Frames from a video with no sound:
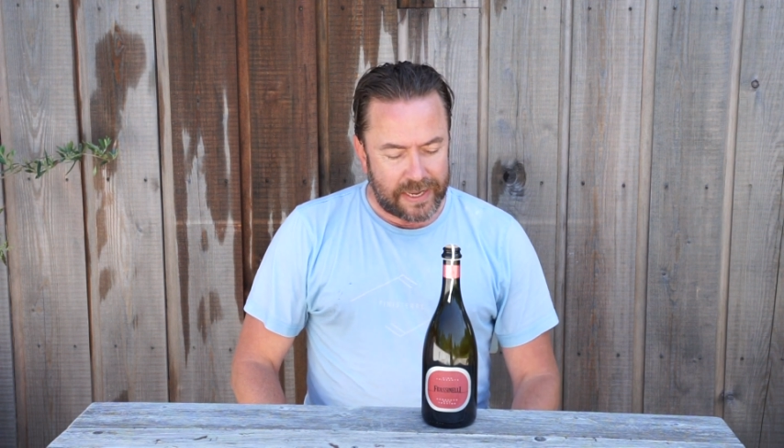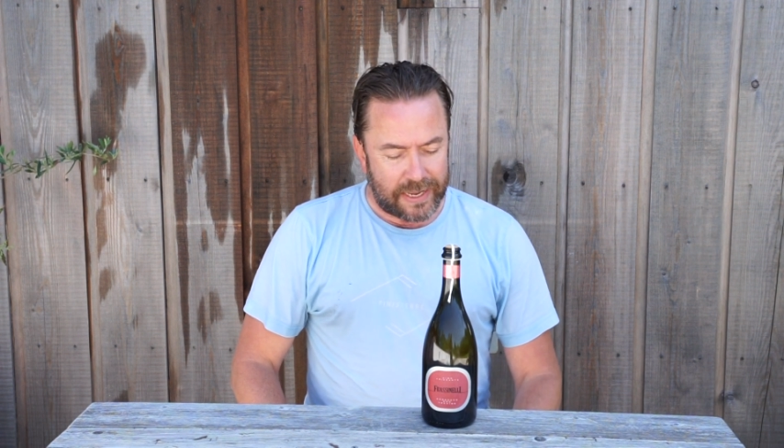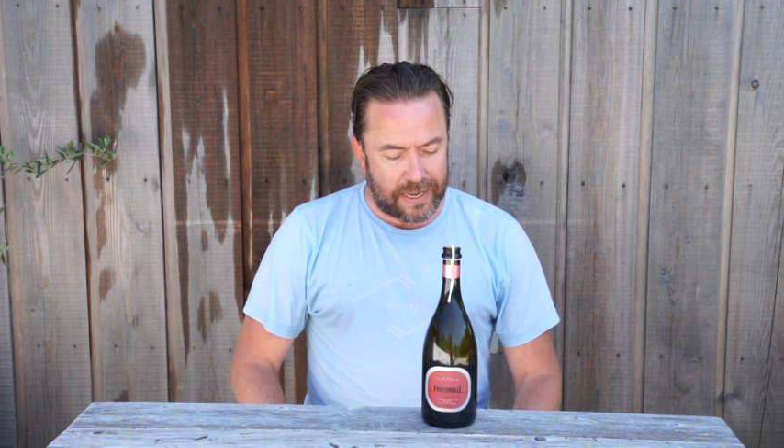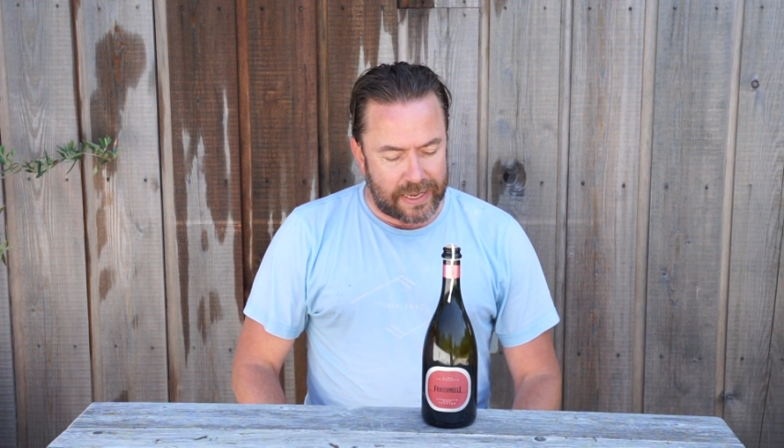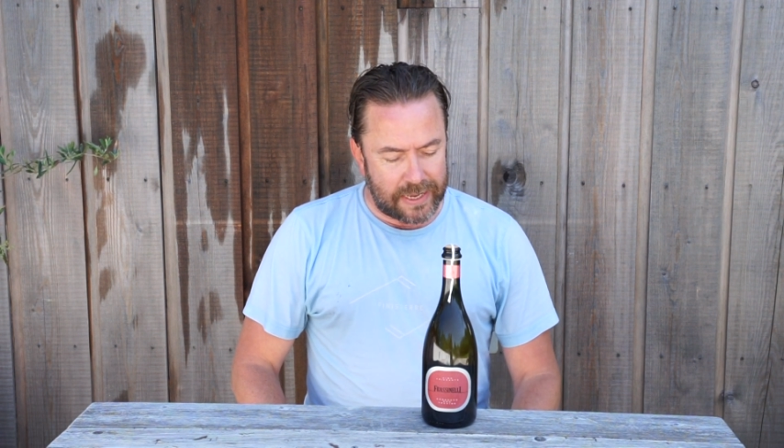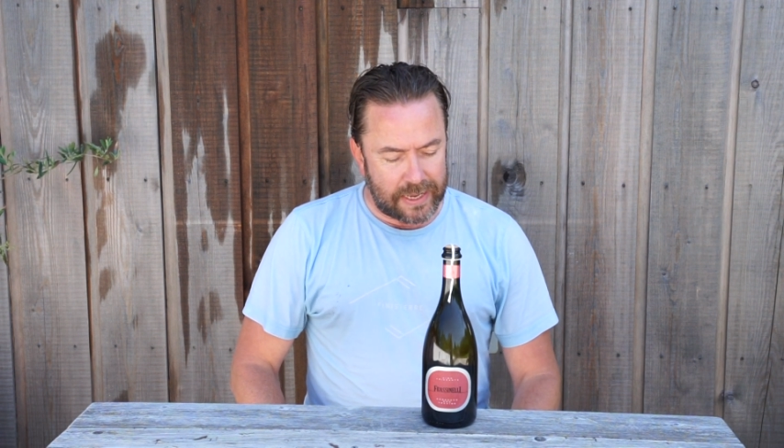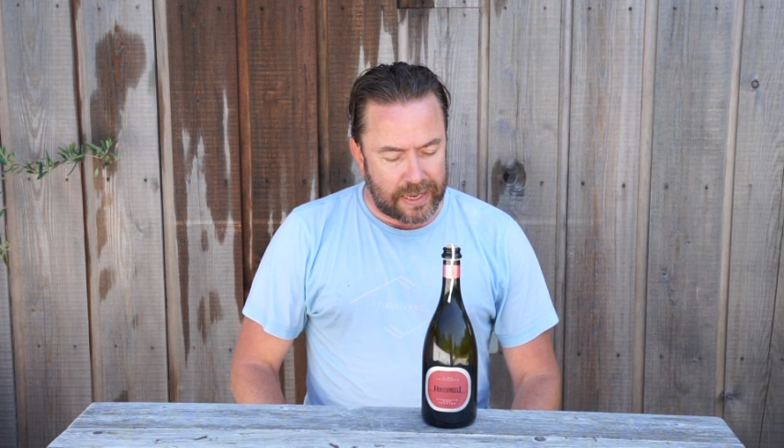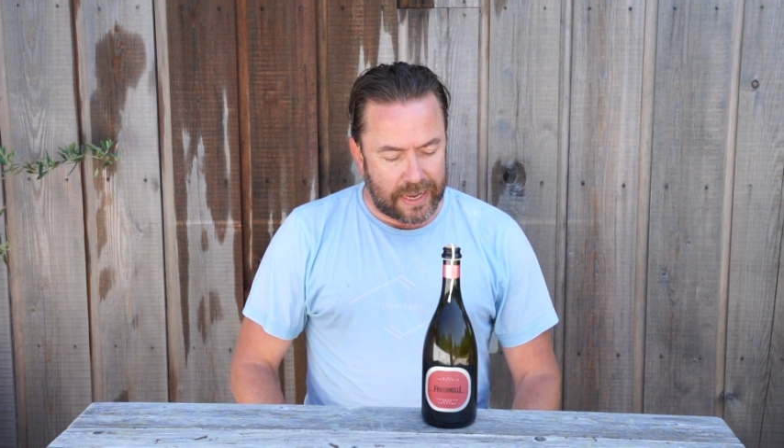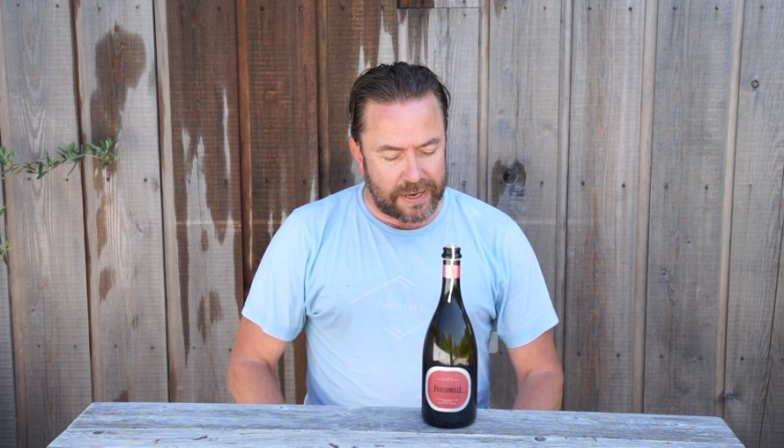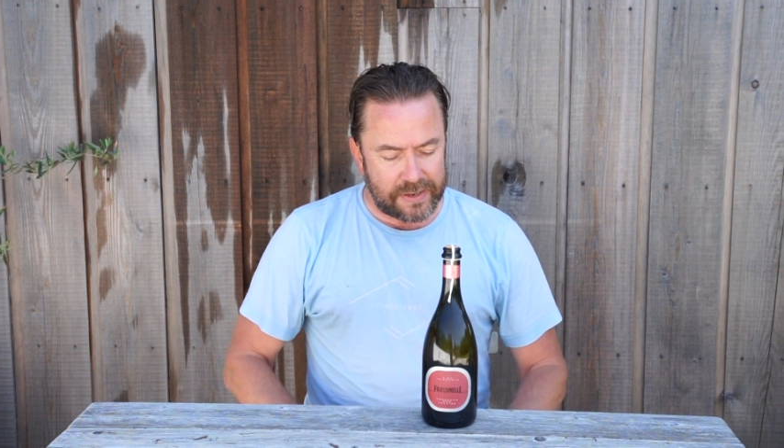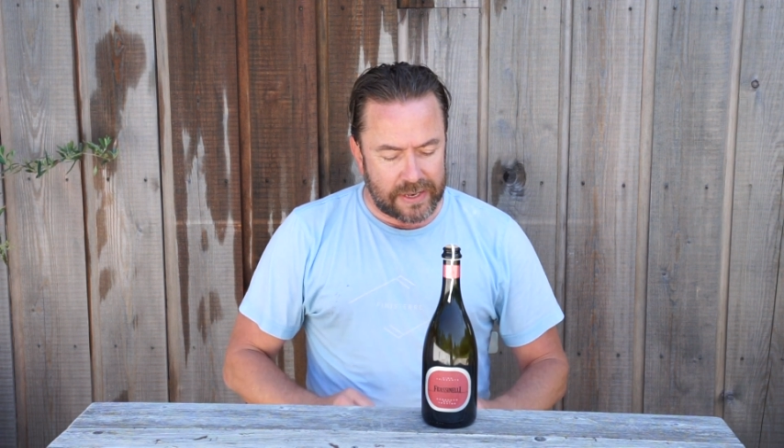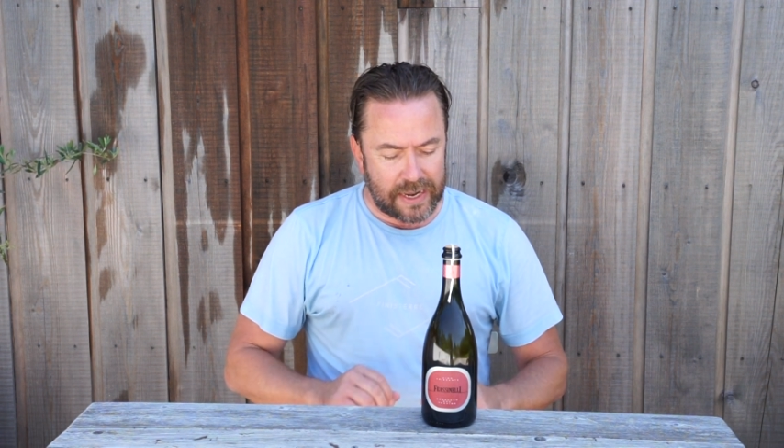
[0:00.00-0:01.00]

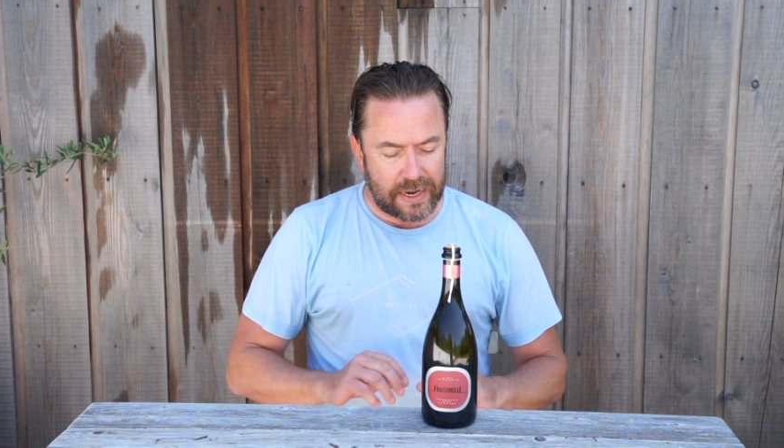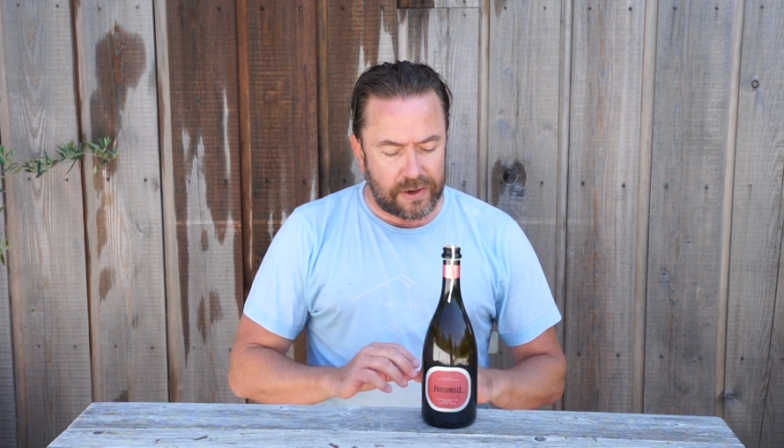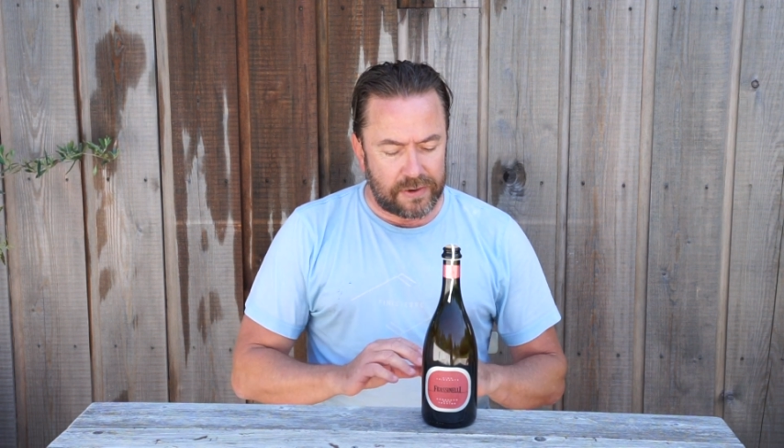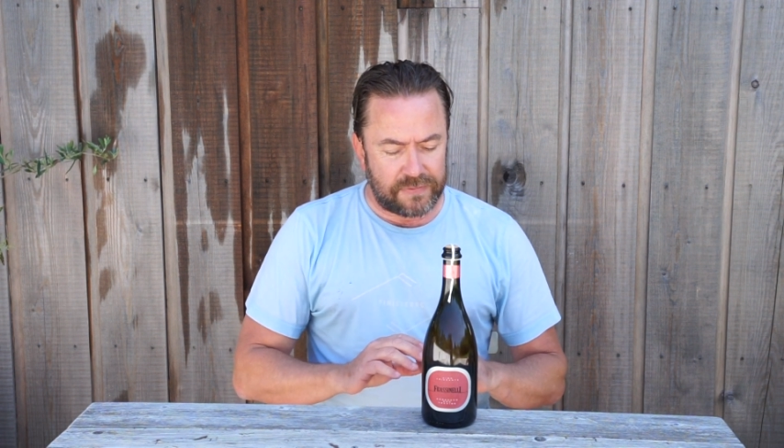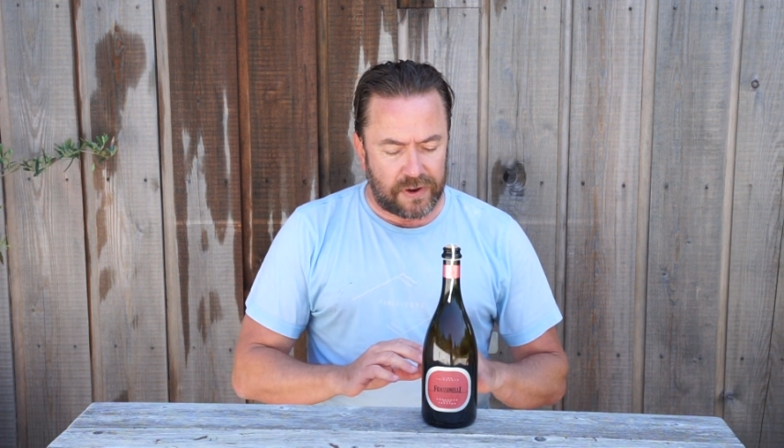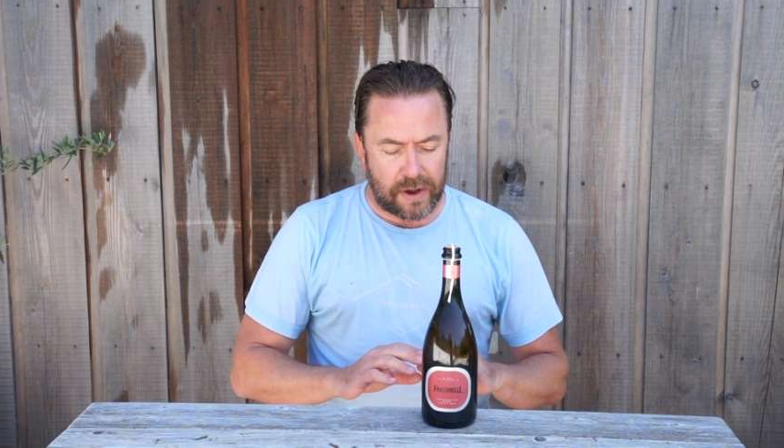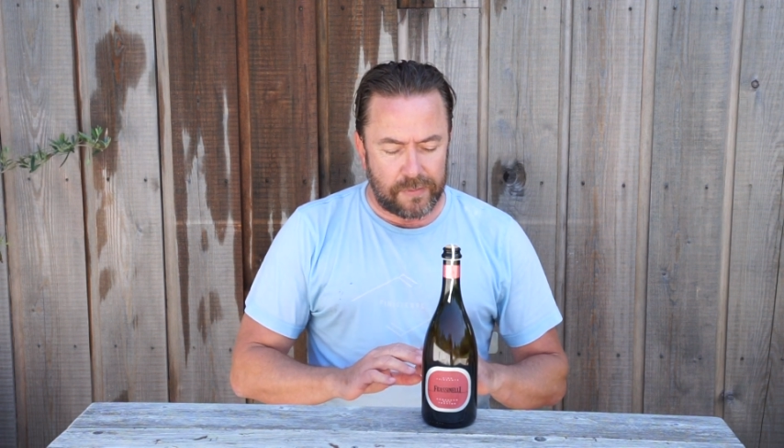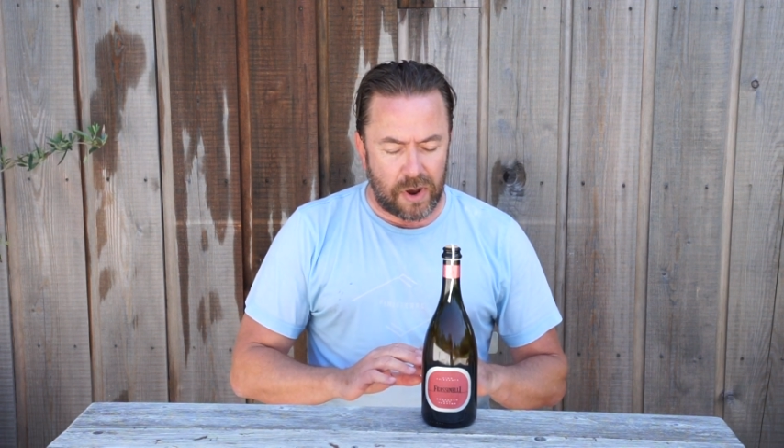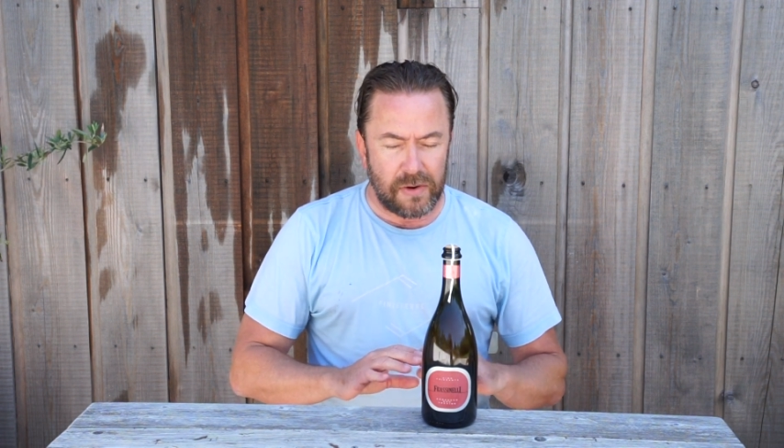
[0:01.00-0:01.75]
and they farm